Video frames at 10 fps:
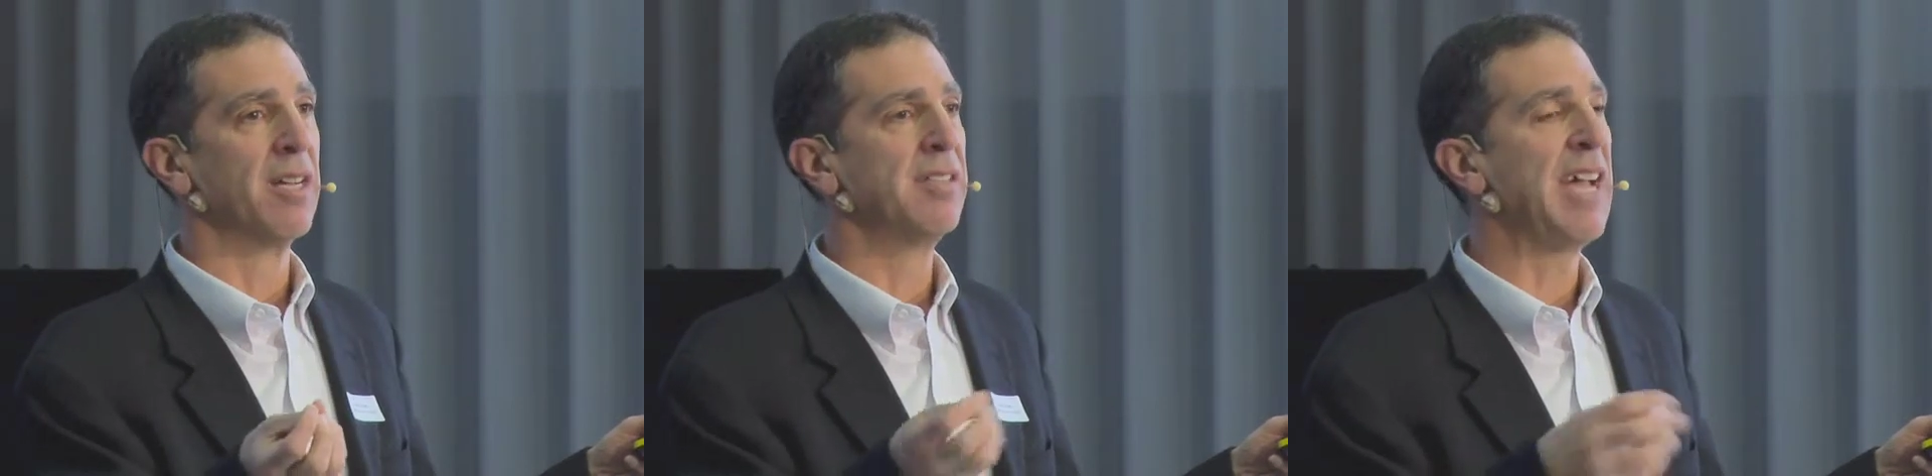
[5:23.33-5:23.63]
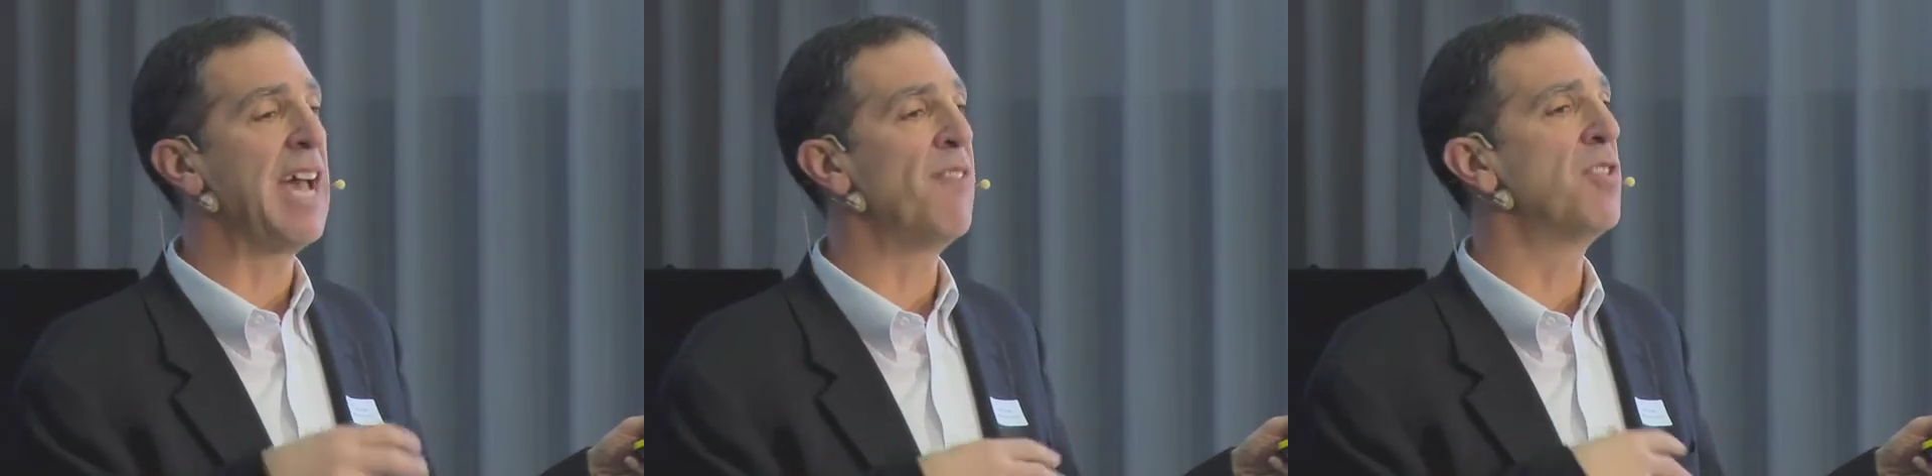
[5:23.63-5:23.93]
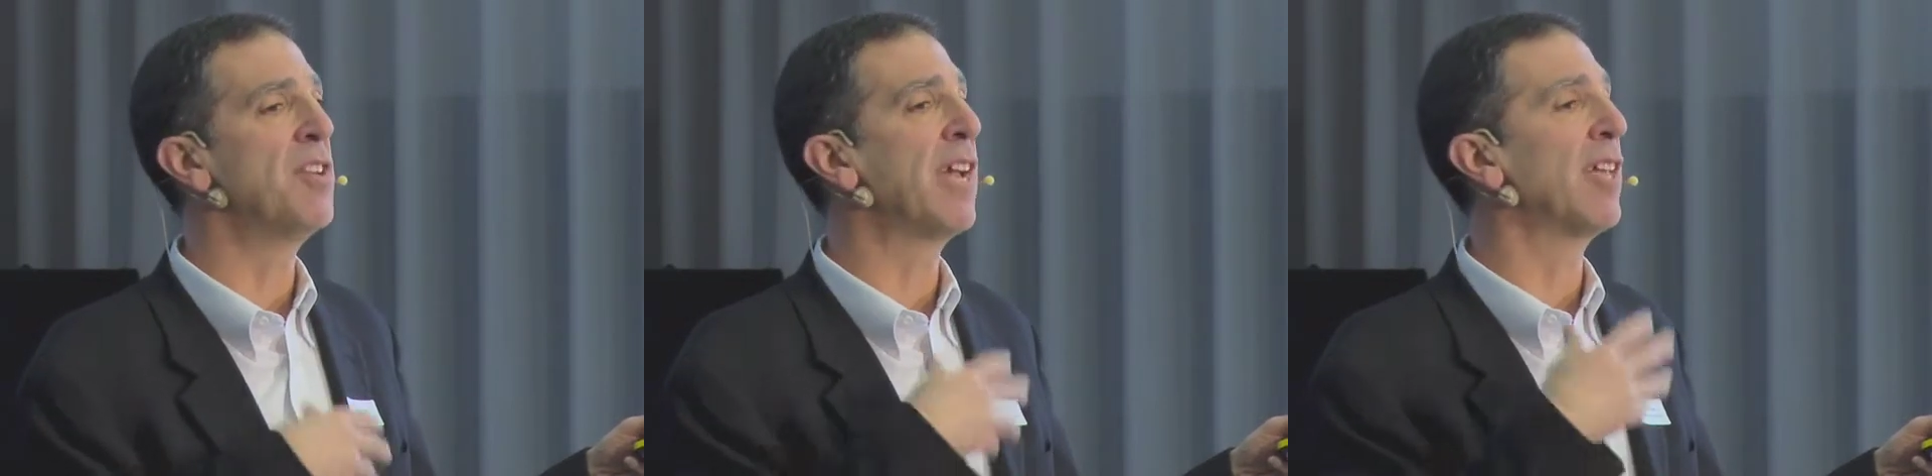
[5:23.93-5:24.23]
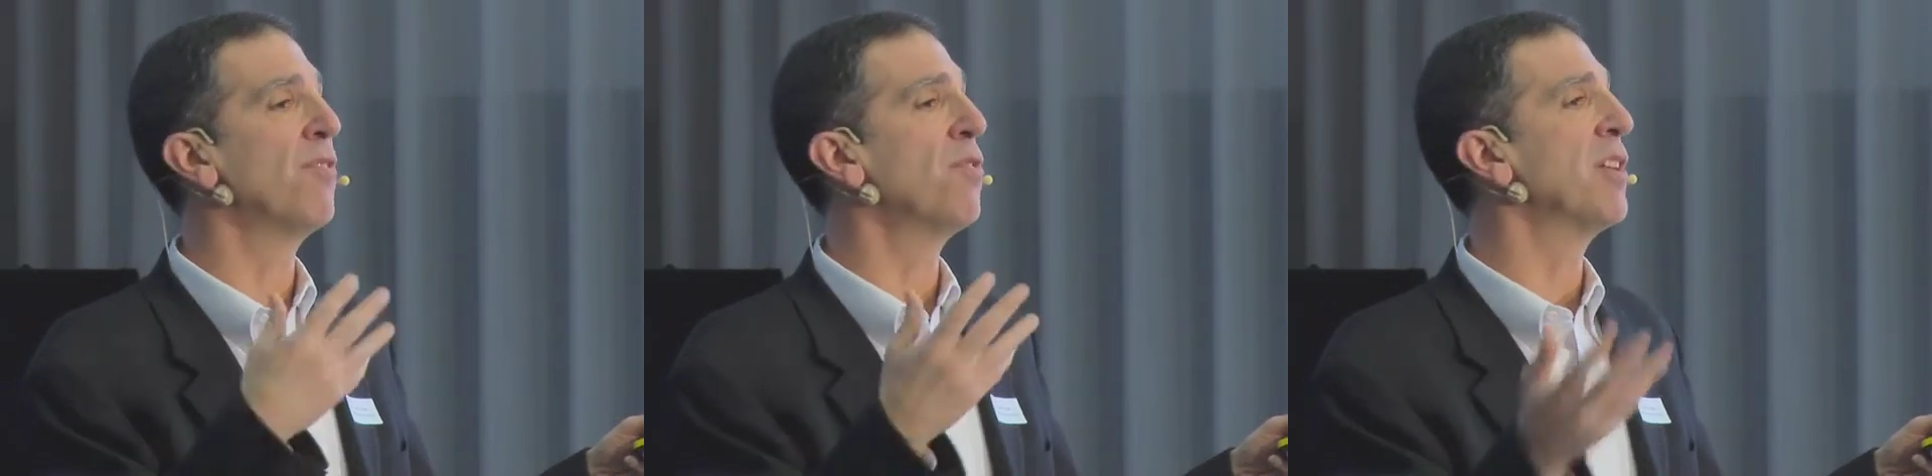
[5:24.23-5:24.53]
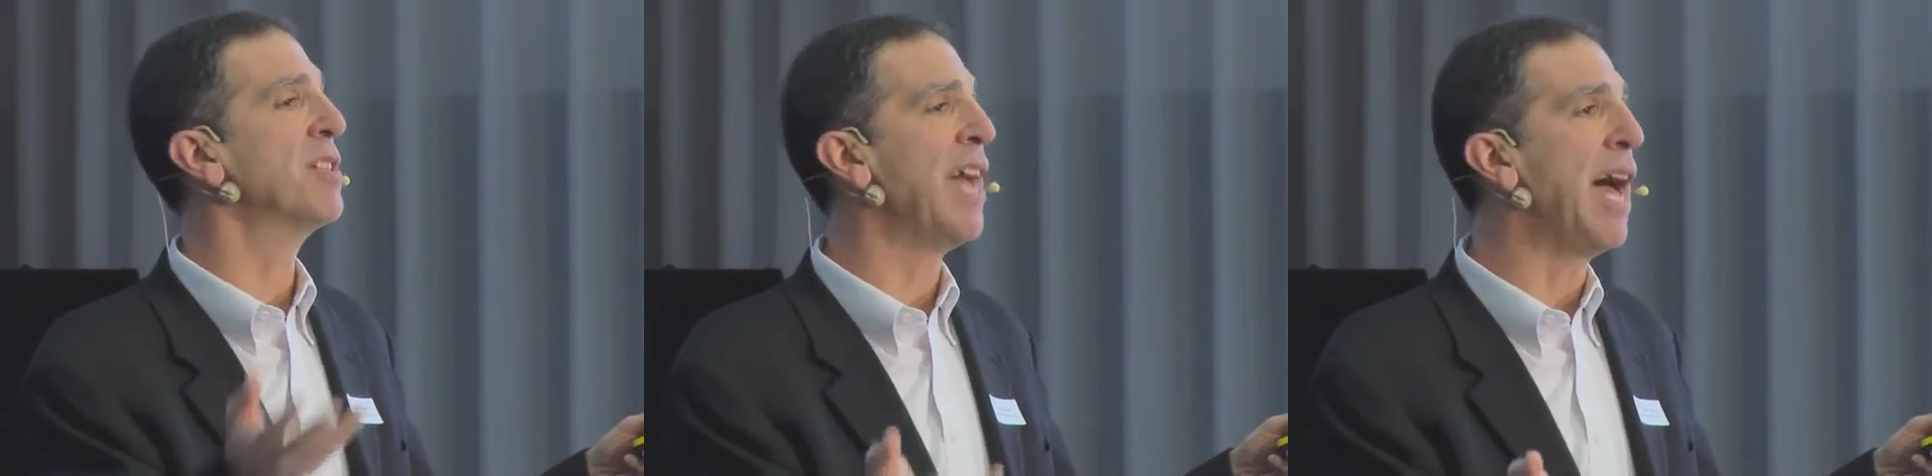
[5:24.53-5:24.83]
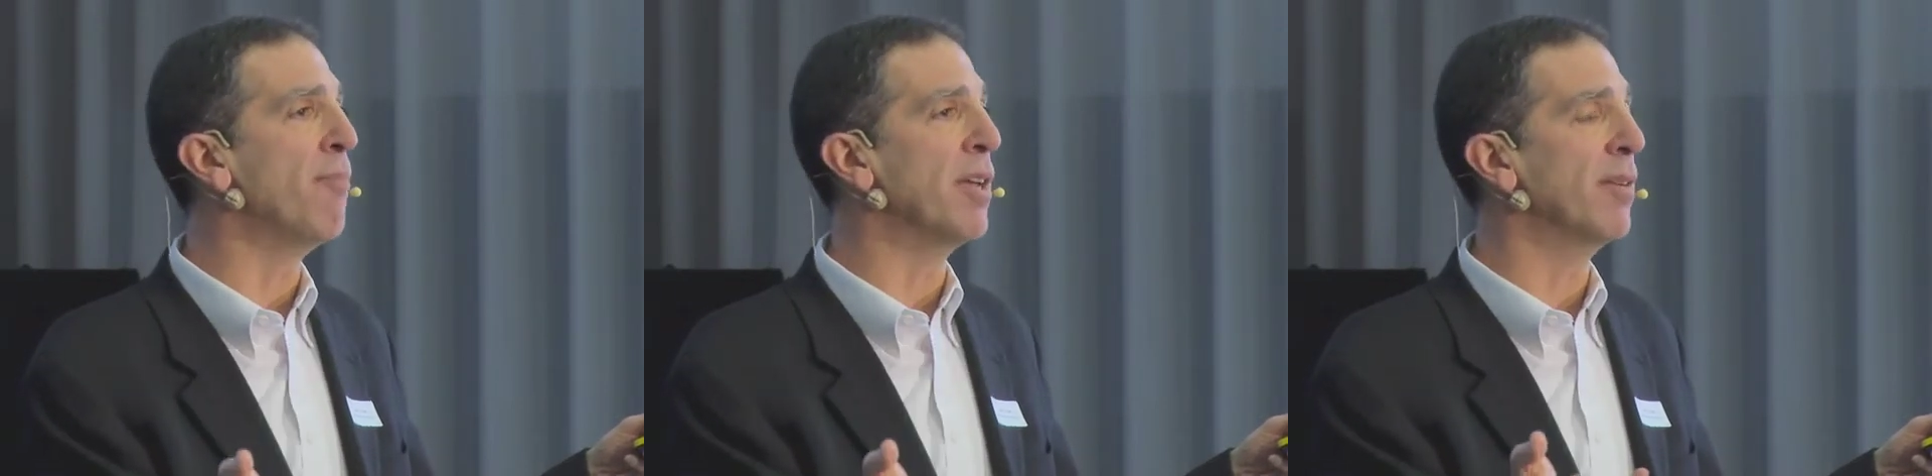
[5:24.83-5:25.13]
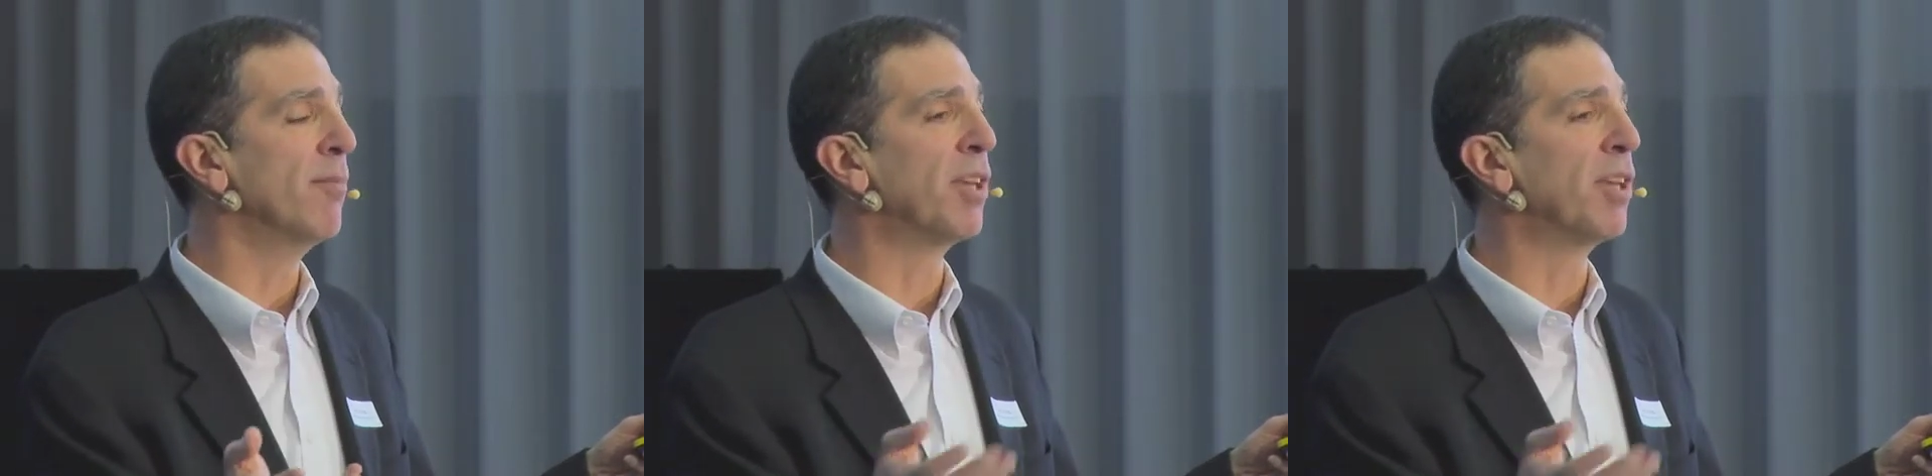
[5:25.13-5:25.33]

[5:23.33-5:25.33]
to have the negative things happen